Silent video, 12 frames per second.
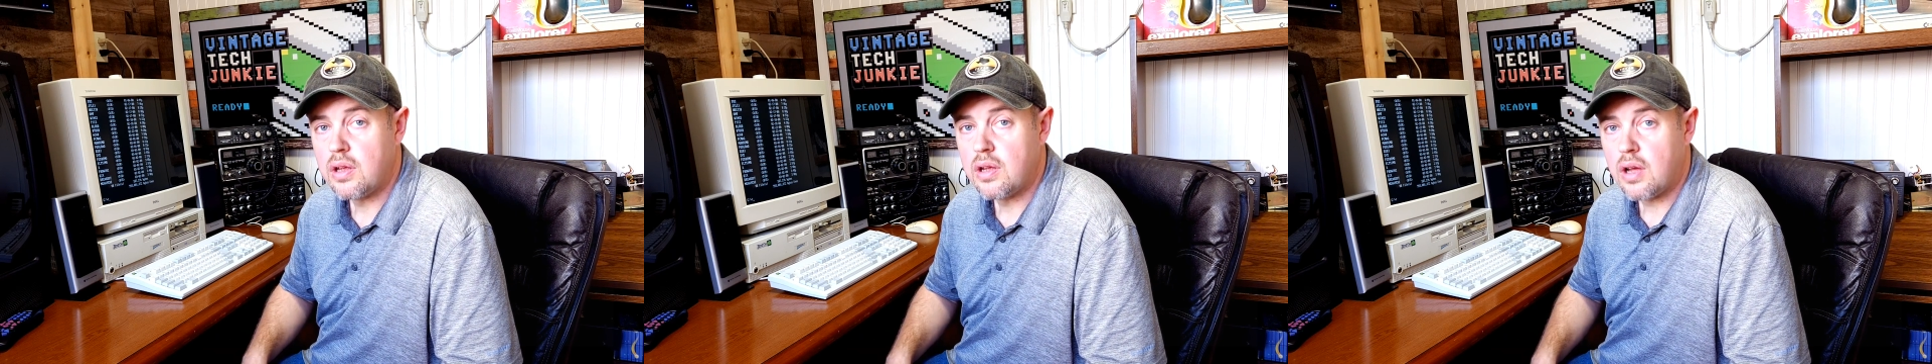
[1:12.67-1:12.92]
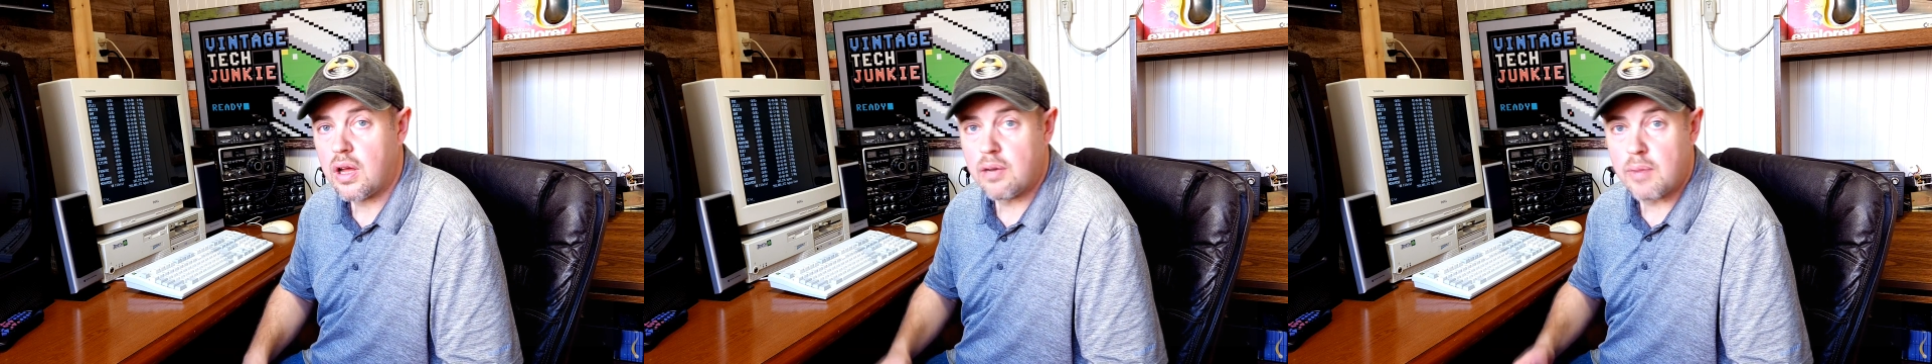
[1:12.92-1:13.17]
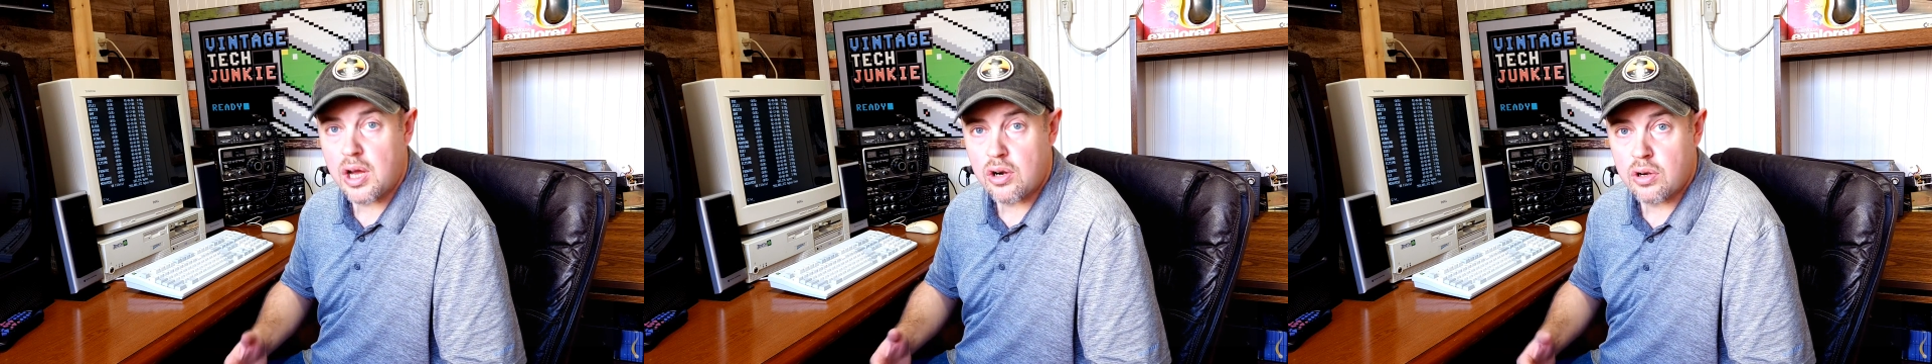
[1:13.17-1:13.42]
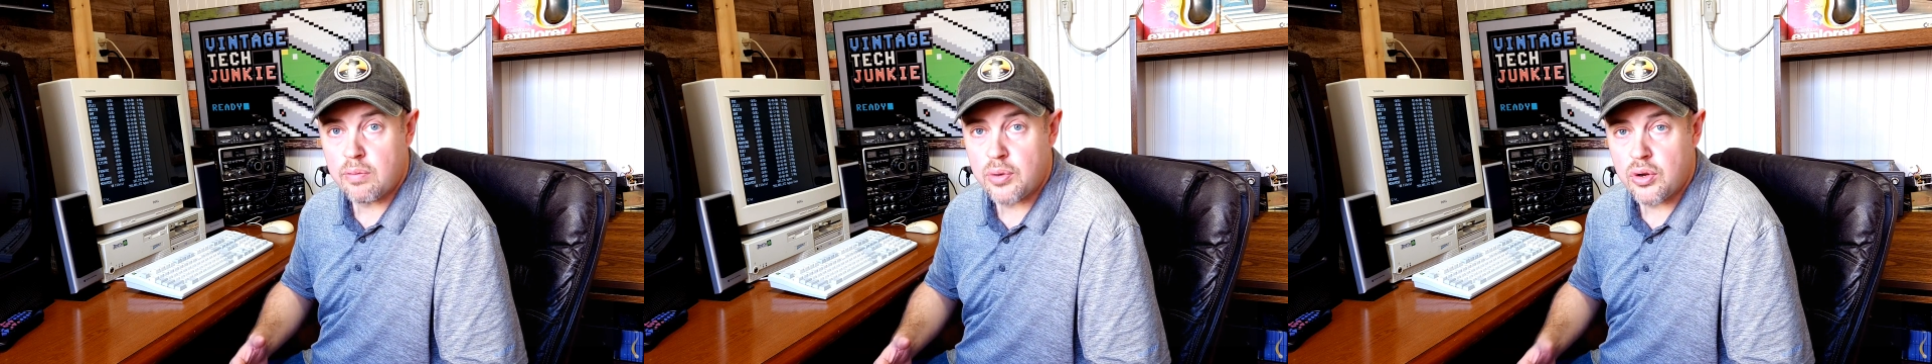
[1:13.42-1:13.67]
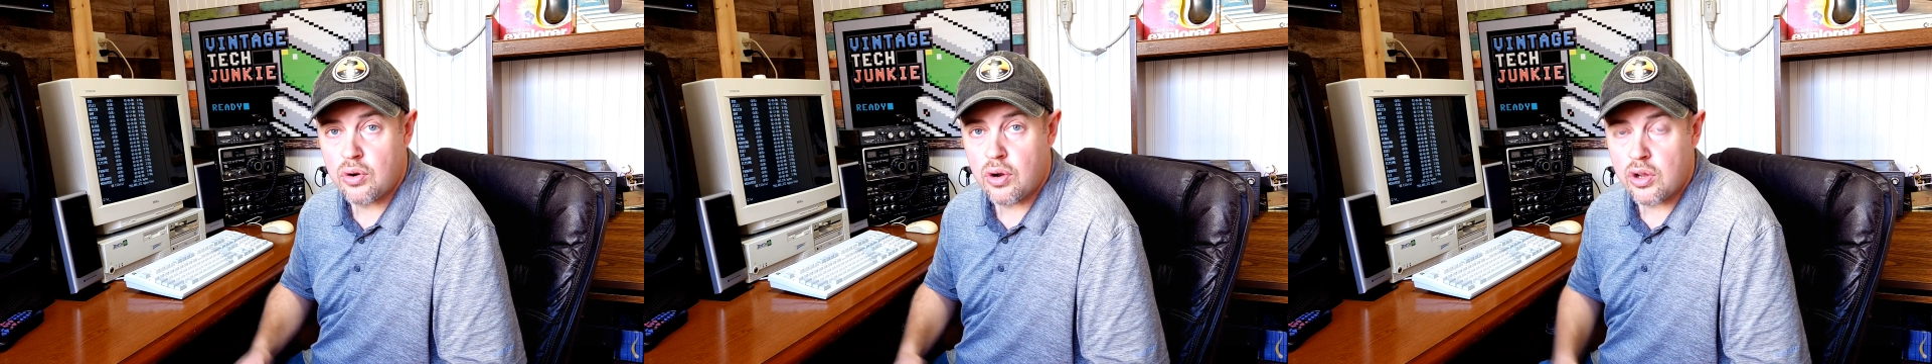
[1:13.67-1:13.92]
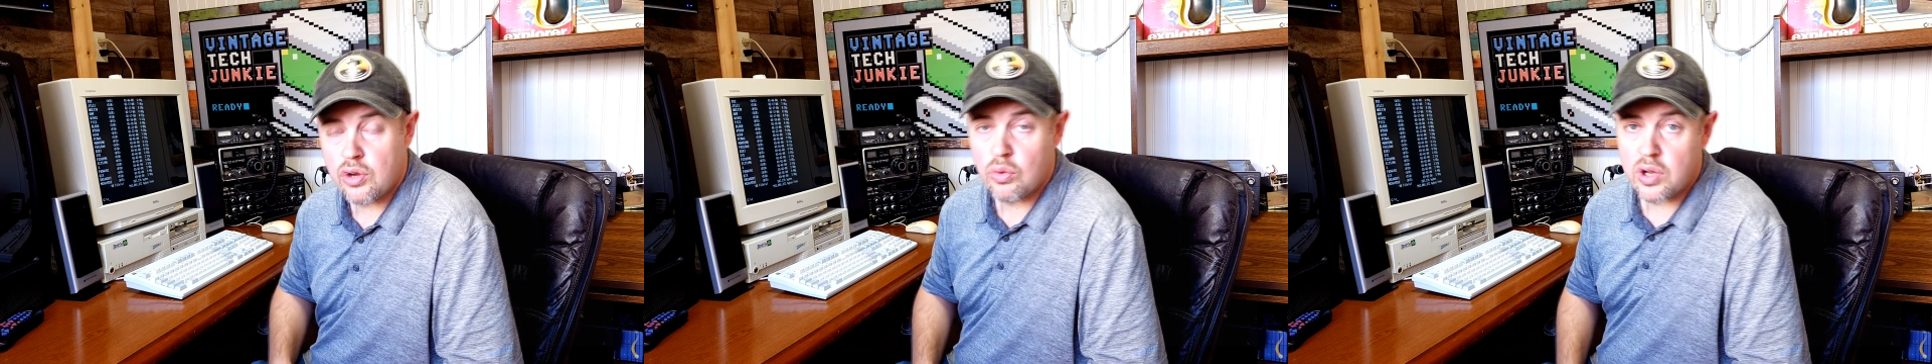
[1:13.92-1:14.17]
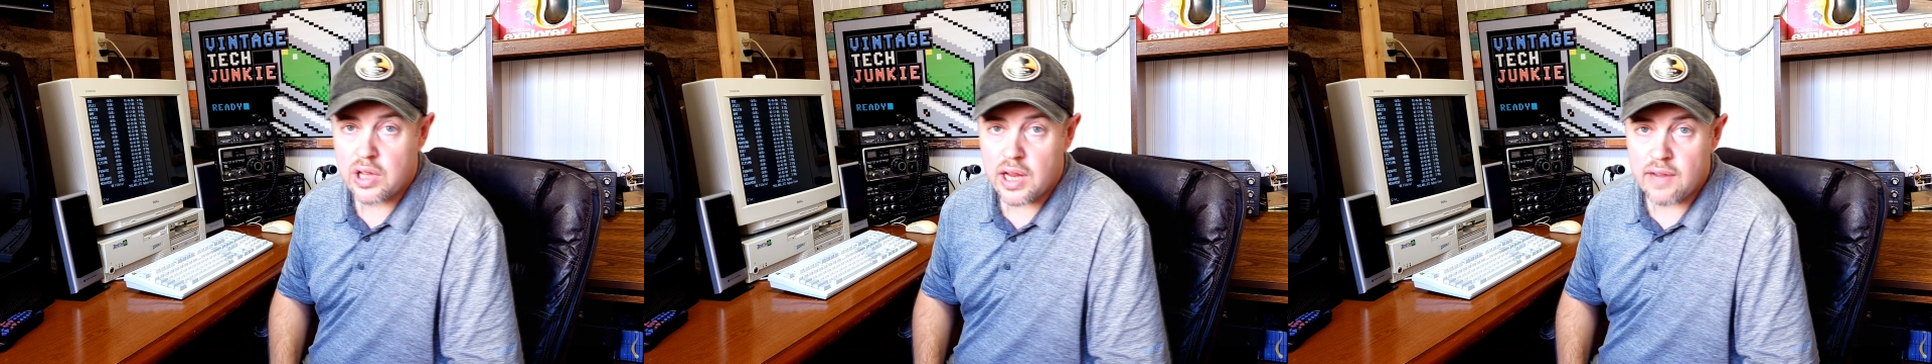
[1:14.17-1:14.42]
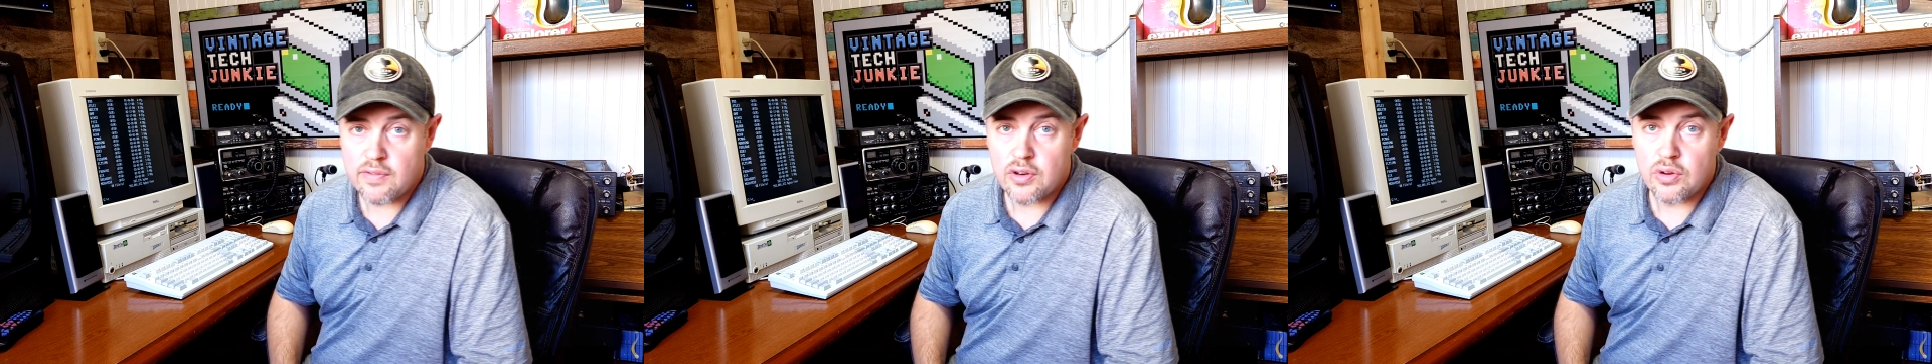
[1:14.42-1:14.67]
On a modern computer, all you really
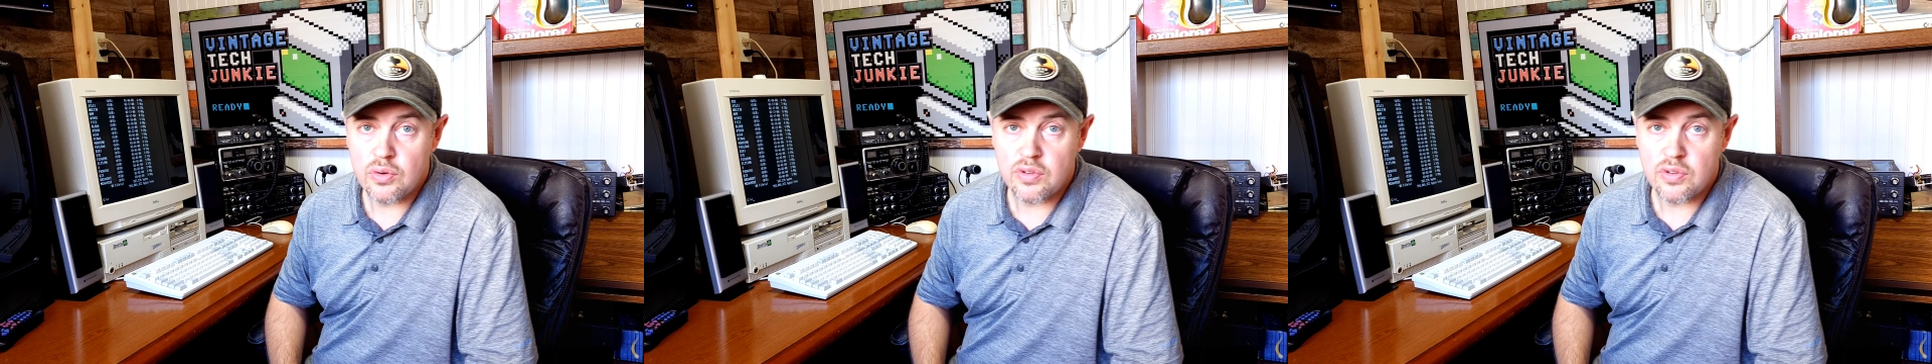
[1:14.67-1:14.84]
have to do is